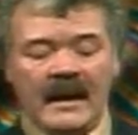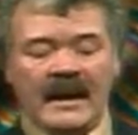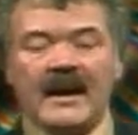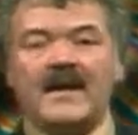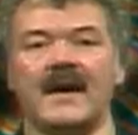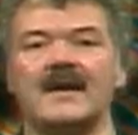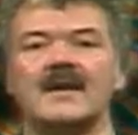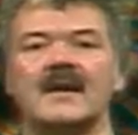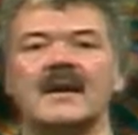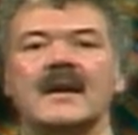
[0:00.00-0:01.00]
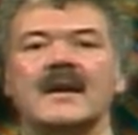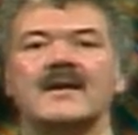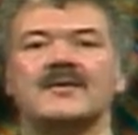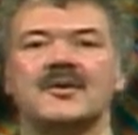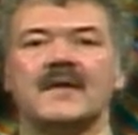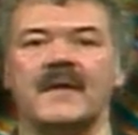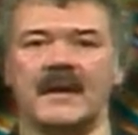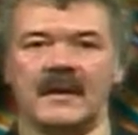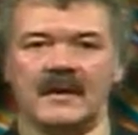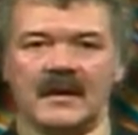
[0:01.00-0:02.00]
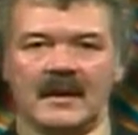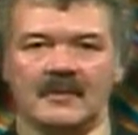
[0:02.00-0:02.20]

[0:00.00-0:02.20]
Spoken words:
He then took the